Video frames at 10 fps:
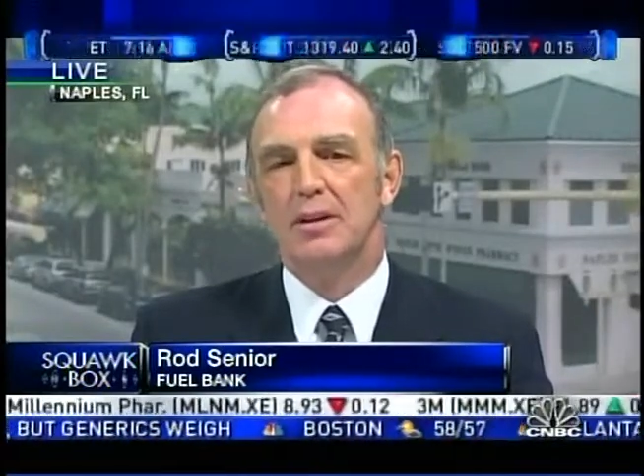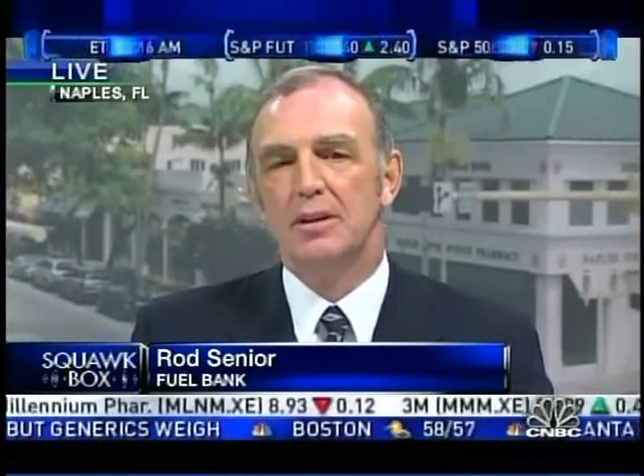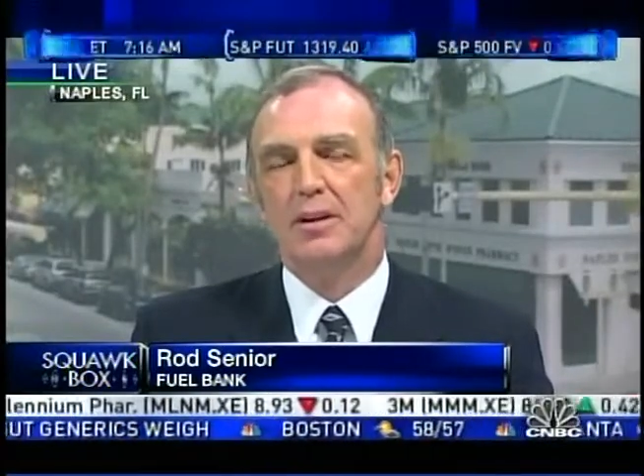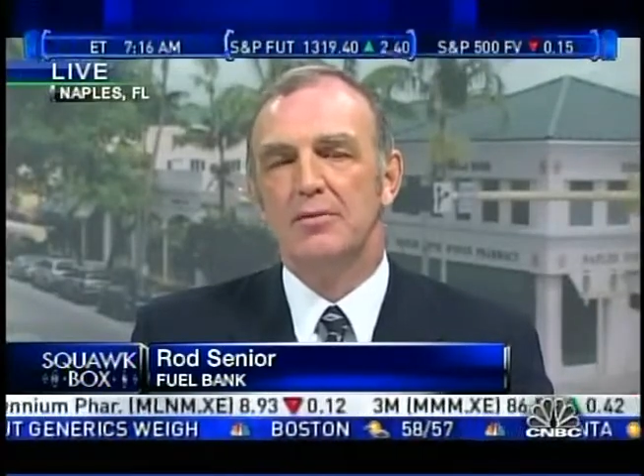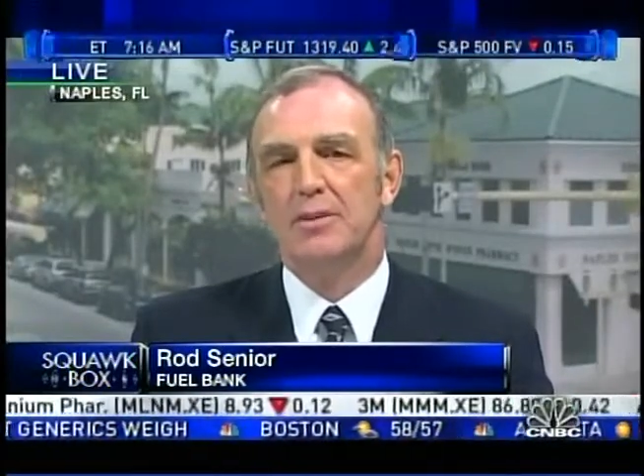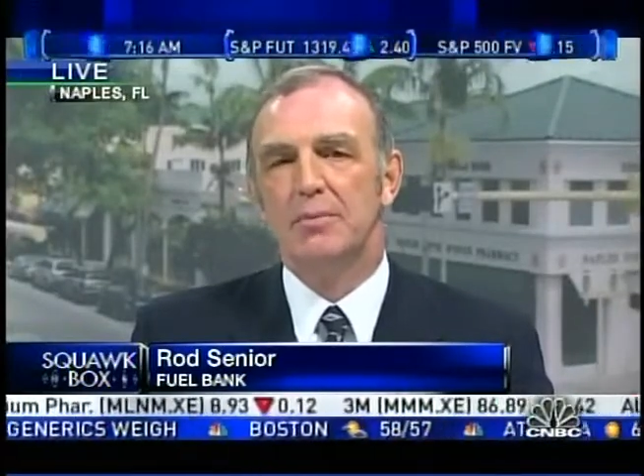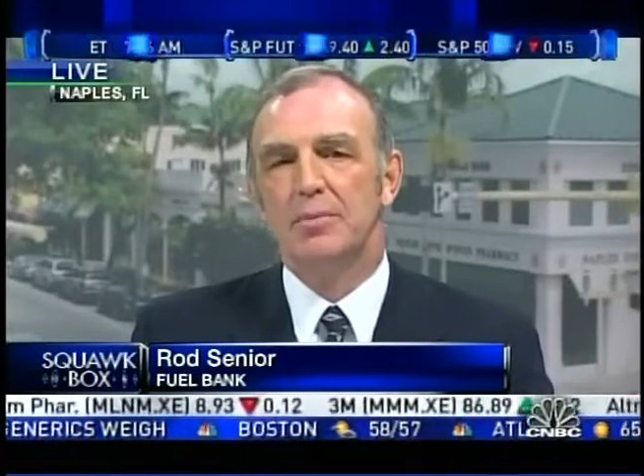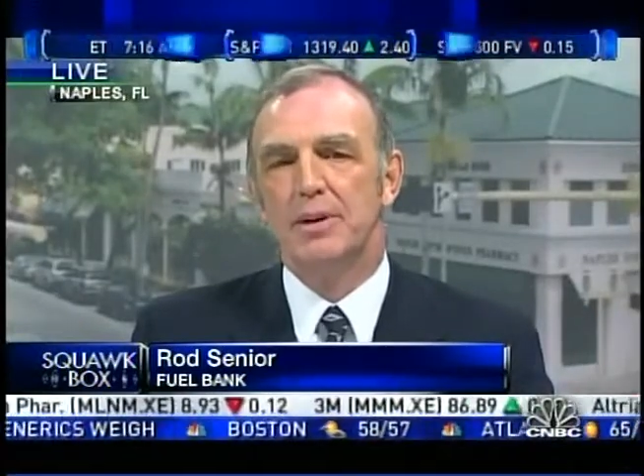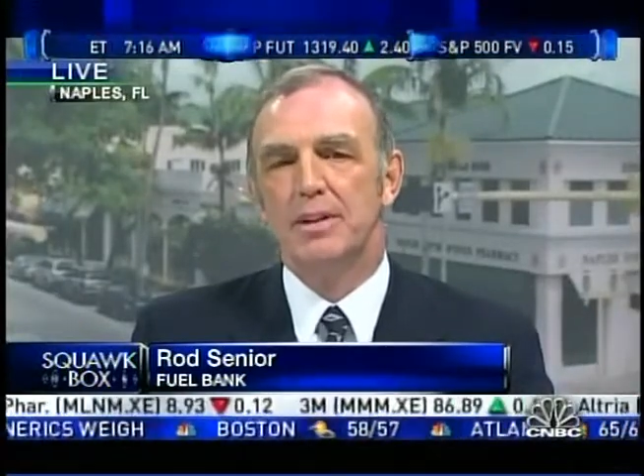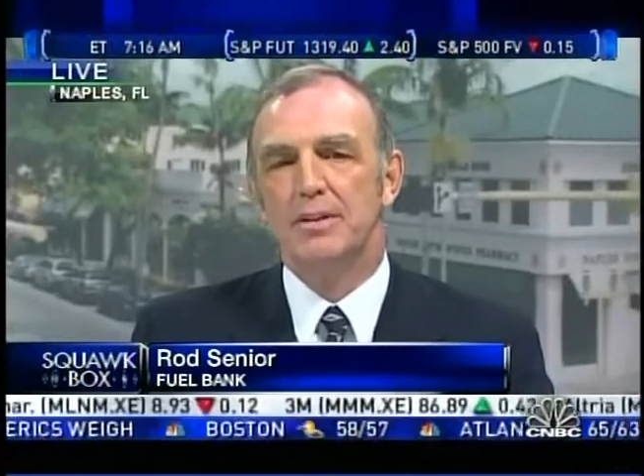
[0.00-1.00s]
offering
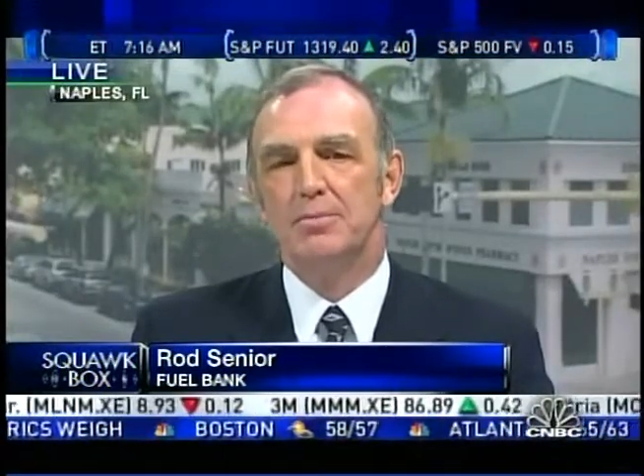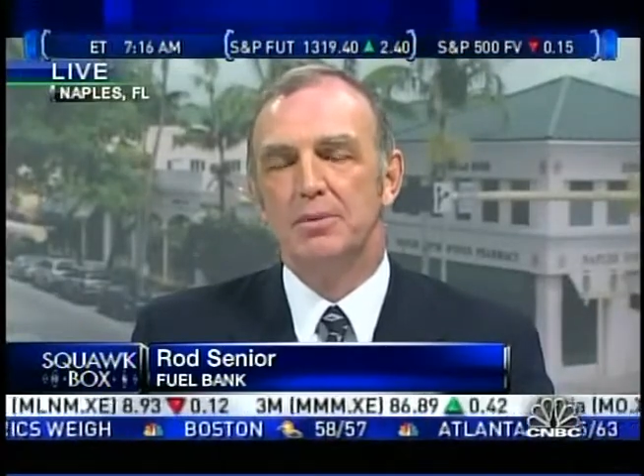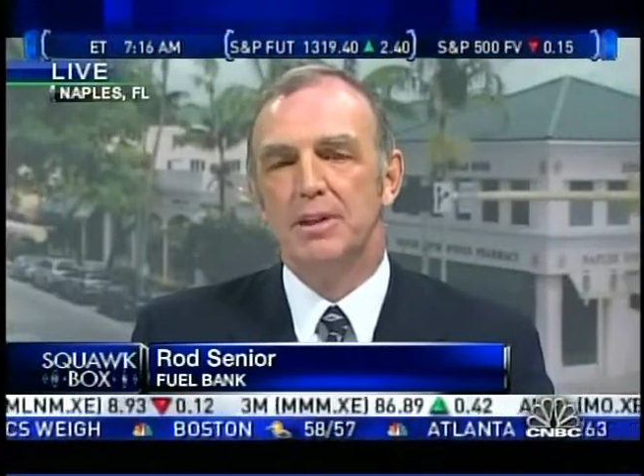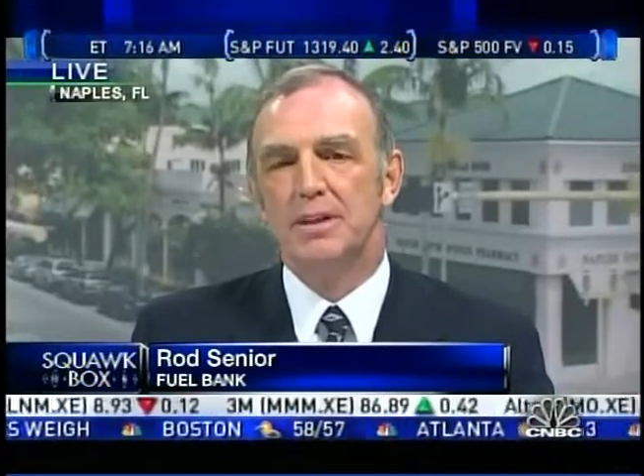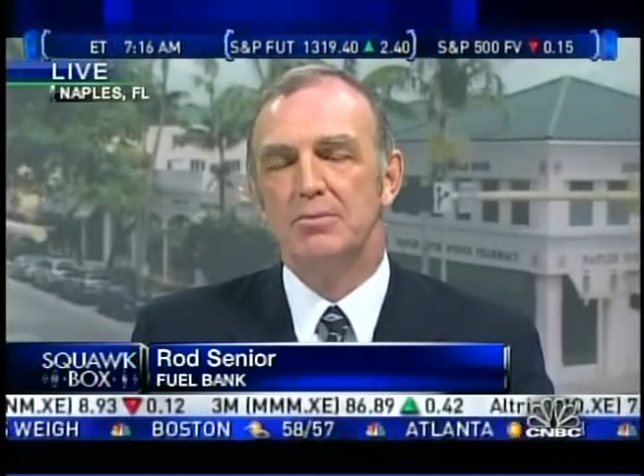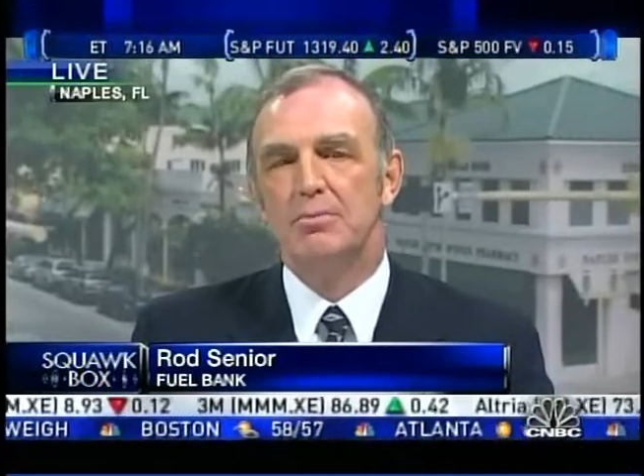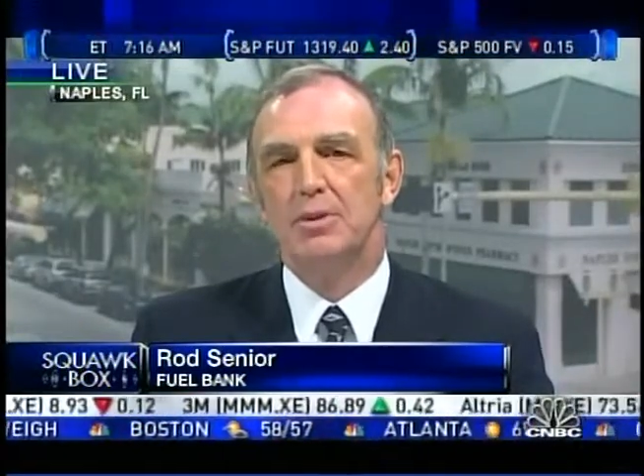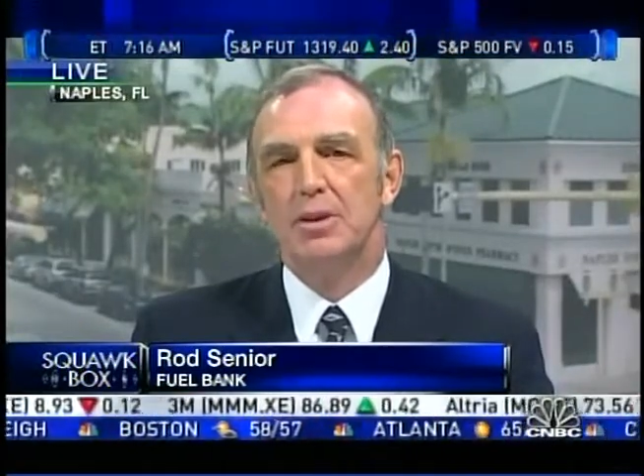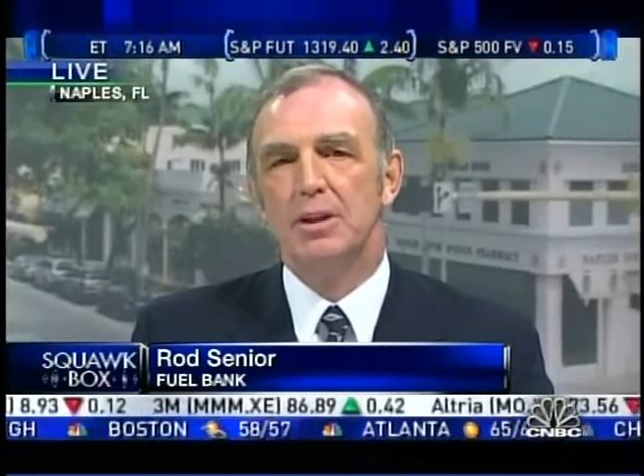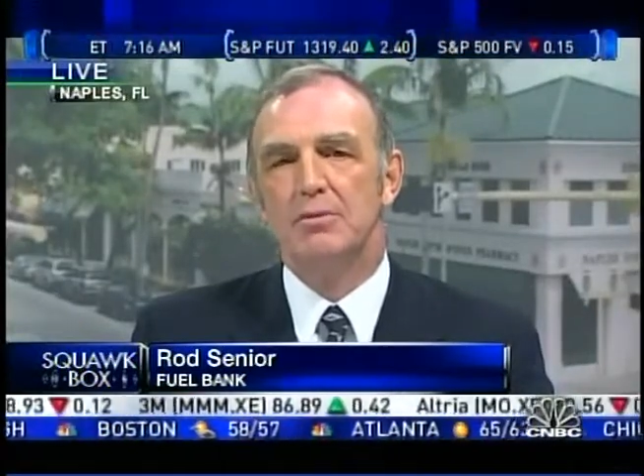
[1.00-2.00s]
price protection
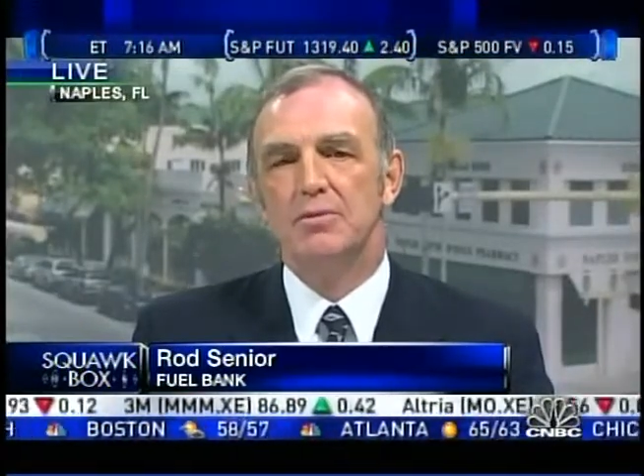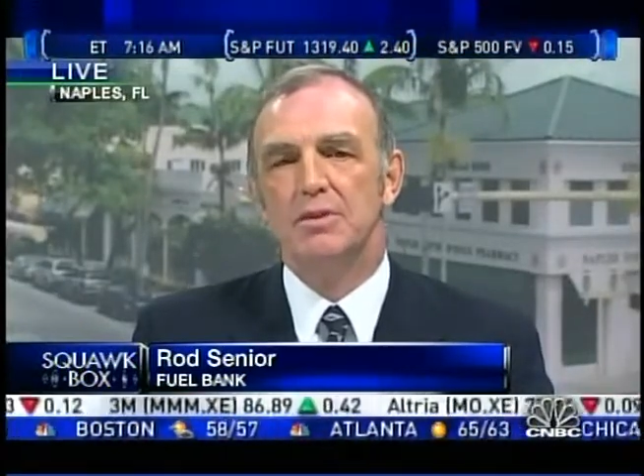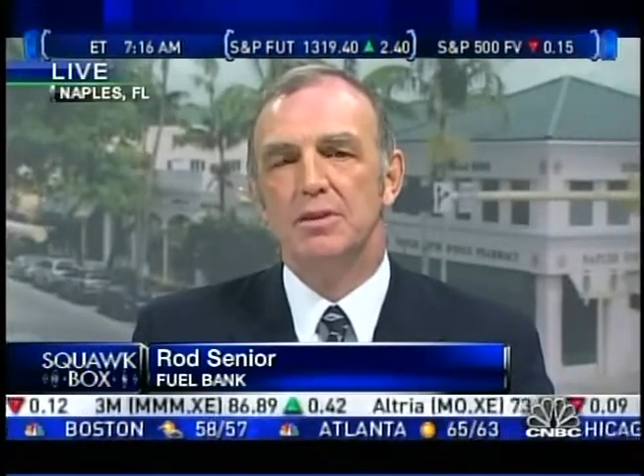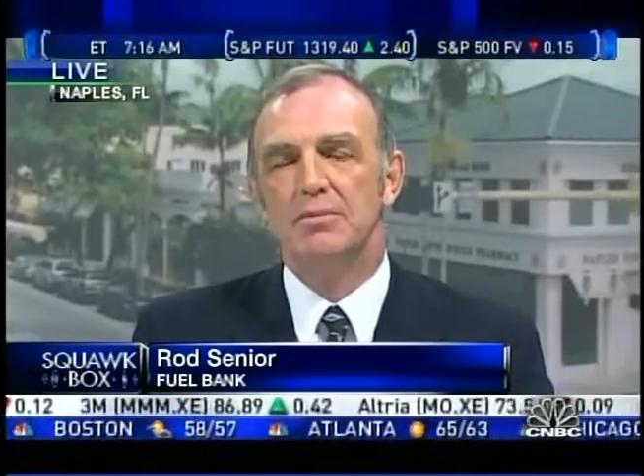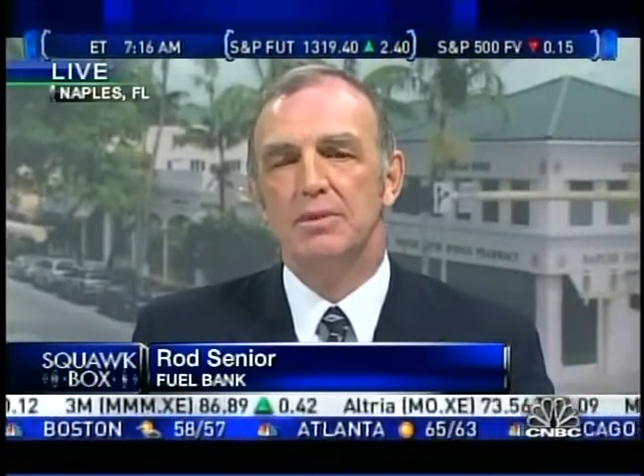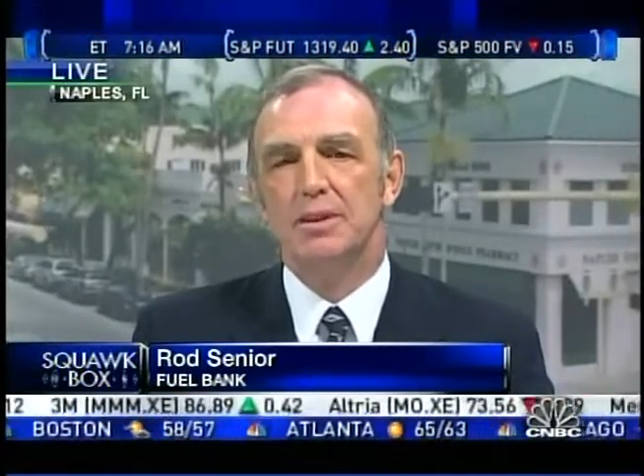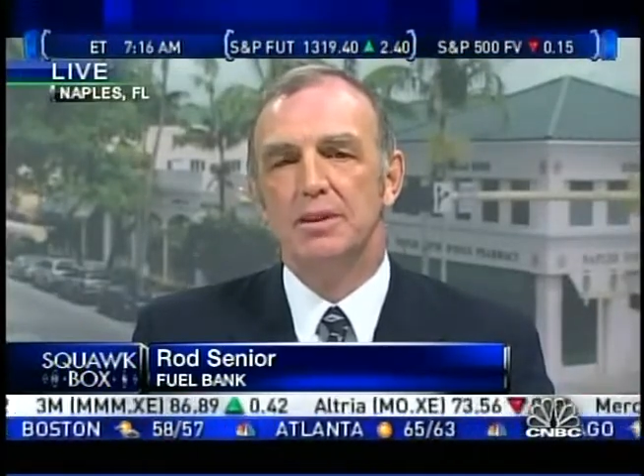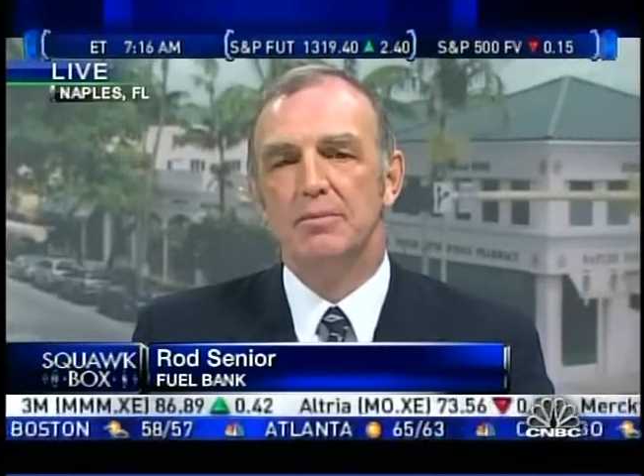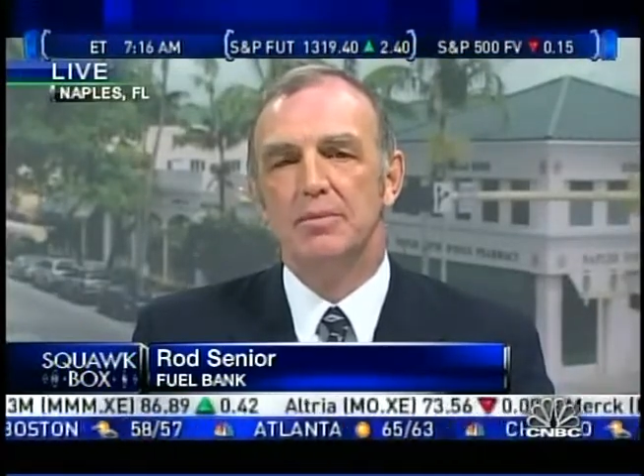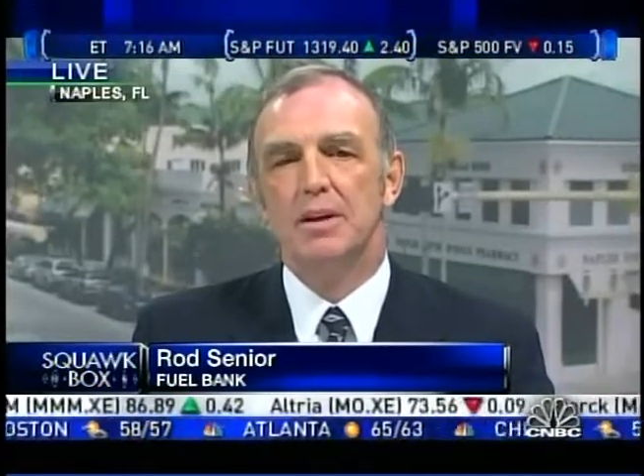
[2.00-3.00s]
programs for some
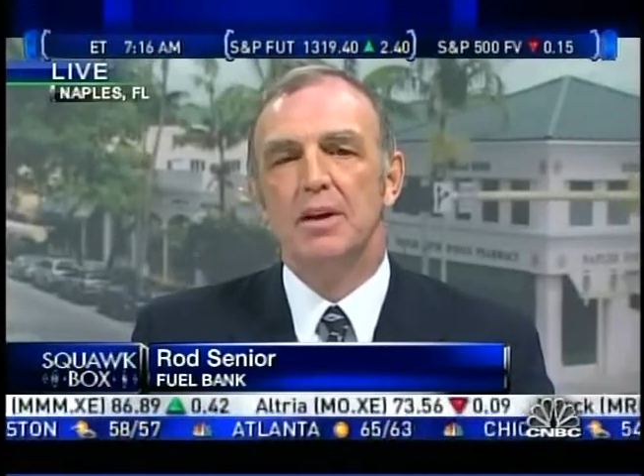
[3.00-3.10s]
time,